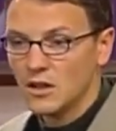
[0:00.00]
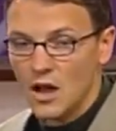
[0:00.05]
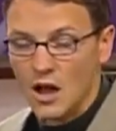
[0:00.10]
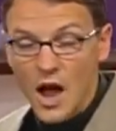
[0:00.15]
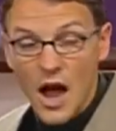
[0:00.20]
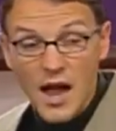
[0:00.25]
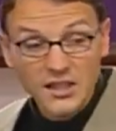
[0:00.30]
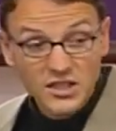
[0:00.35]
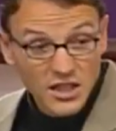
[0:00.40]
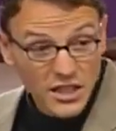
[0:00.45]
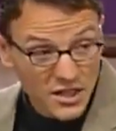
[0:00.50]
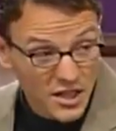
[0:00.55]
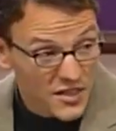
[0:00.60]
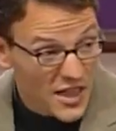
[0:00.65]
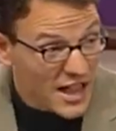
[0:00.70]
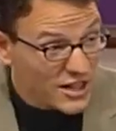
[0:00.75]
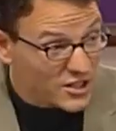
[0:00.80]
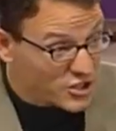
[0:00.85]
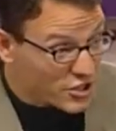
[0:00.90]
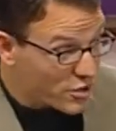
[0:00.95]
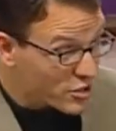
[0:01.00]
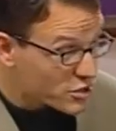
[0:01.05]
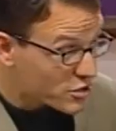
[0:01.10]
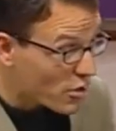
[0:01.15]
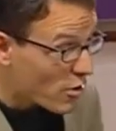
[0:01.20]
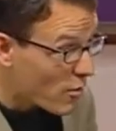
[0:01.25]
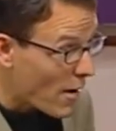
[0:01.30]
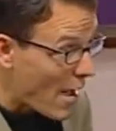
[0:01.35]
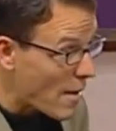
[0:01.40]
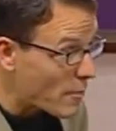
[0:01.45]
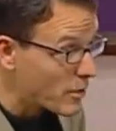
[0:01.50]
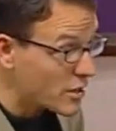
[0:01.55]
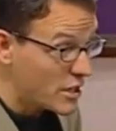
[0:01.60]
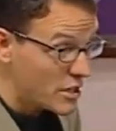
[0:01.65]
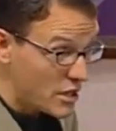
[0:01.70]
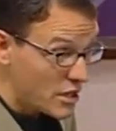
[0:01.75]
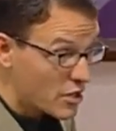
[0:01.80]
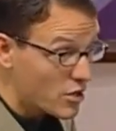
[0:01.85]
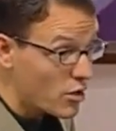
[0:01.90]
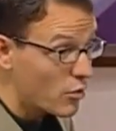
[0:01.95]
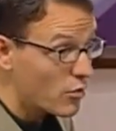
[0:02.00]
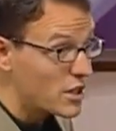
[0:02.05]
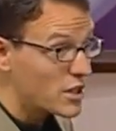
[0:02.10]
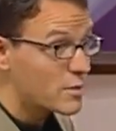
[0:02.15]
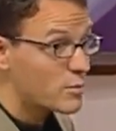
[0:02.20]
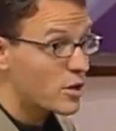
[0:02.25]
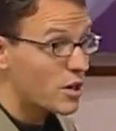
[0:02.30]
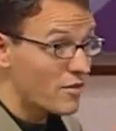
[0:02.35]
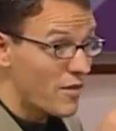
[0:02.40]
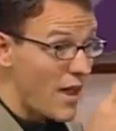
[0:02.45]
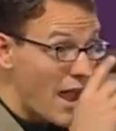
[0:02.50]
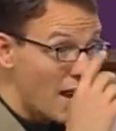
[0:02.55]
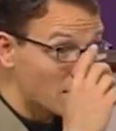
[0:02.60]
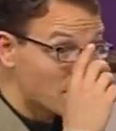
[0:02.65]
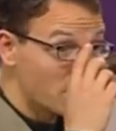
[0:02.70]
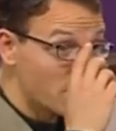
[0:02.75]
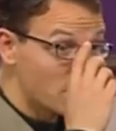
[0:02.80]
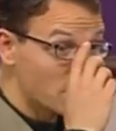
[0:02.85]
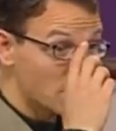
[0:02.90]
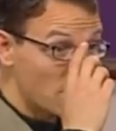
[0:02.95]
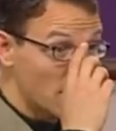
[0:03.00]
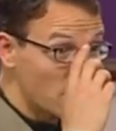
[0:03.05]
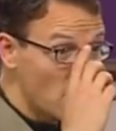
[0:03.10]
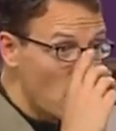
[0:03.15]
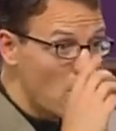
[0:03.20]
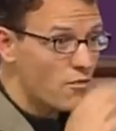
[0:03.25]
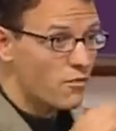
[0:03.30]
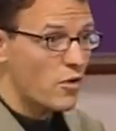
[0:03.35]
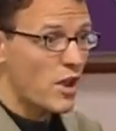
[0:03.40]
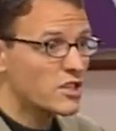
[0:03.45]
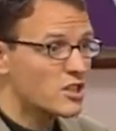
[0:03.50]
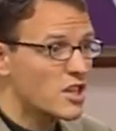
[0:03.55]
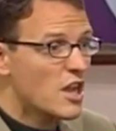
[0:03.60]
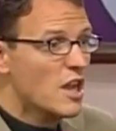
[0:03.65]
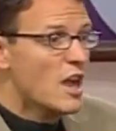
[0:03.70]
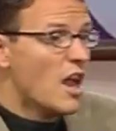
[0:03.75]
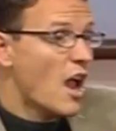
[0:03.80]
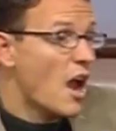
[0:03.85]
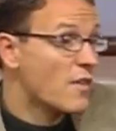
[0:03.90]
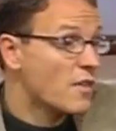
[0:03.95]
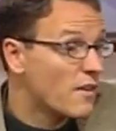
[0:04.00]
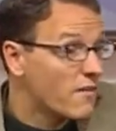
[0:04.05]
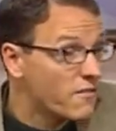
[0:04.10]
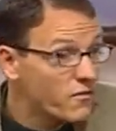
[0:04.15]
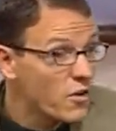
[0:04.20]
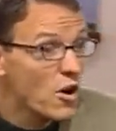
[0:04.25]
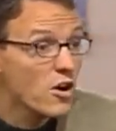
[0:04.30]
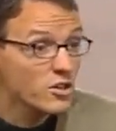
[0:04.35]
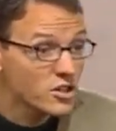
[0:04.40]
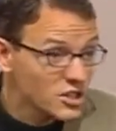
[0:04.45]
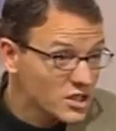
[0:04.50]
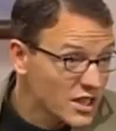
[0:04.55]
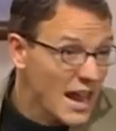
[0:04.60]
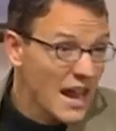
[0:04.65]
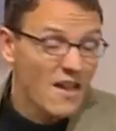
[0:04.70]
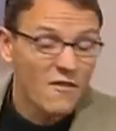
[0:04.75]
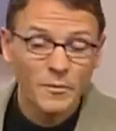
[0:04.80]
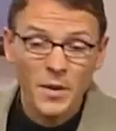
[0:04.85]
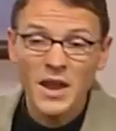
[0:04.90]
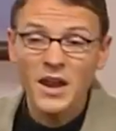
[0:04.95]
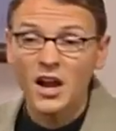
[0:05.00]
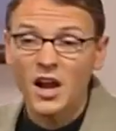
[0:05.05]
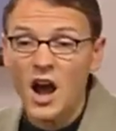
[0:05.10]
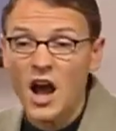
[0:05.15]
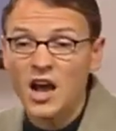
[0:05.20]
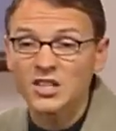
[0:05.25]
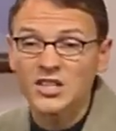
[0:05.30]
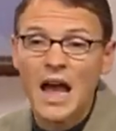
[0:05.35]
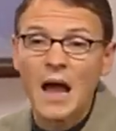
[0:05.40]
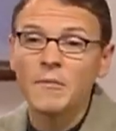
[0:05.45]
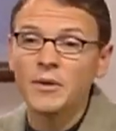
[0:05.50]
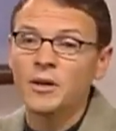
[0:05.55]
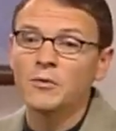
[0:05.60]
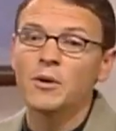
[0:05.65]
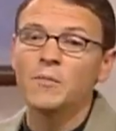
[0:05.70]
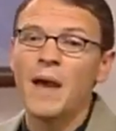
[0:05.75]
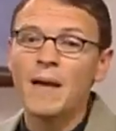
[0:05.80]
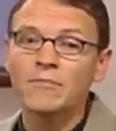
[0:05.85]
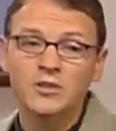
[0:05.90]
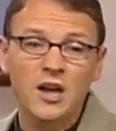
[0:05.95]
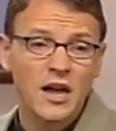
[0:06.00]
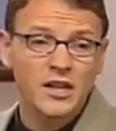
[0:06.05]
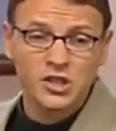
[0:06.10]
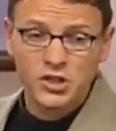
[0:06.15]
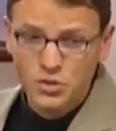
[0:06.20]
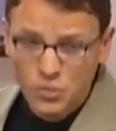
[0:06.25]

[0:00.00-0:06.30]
I said, did that church grow rapidly? You need to go read the book of Acts if you say no, friends. On the first day of Pentecost, how many were baptized?